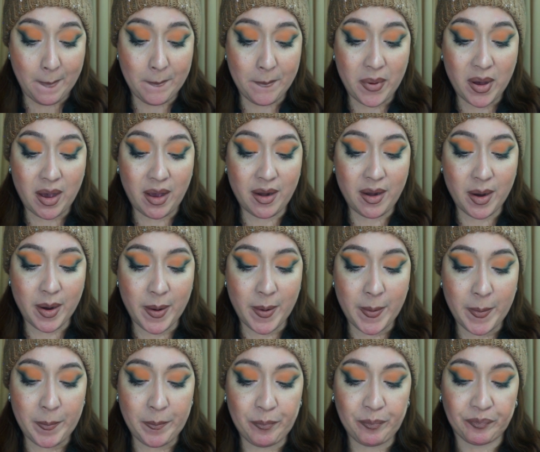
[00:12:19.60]
But
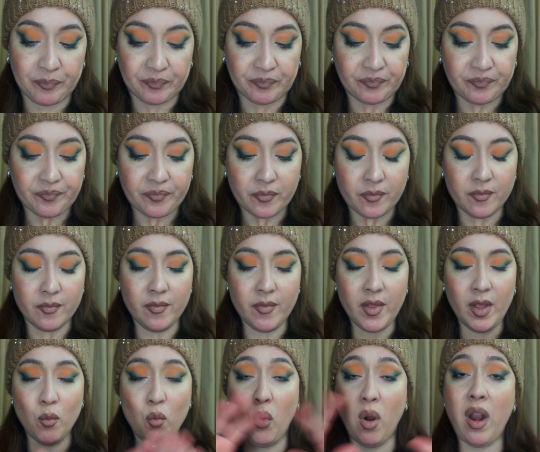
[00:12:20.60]

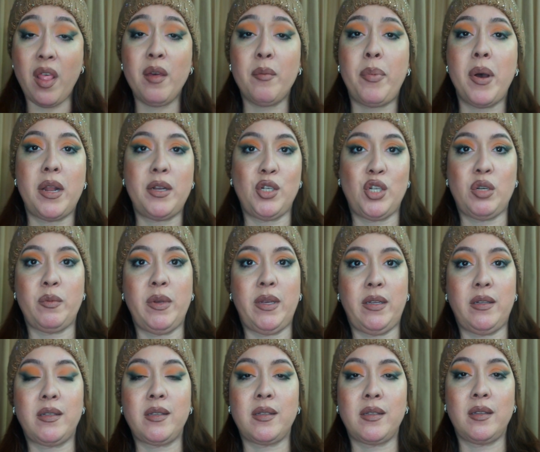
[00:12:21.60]
one of the
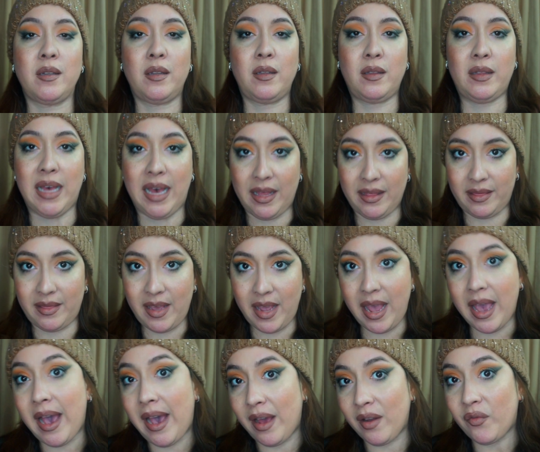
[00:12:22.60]
punishments that they
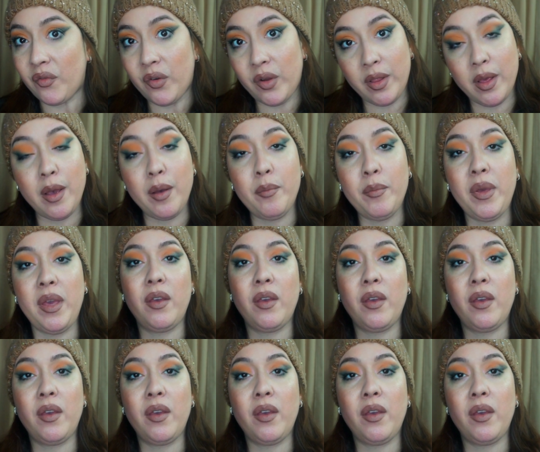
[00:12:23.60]
had for them,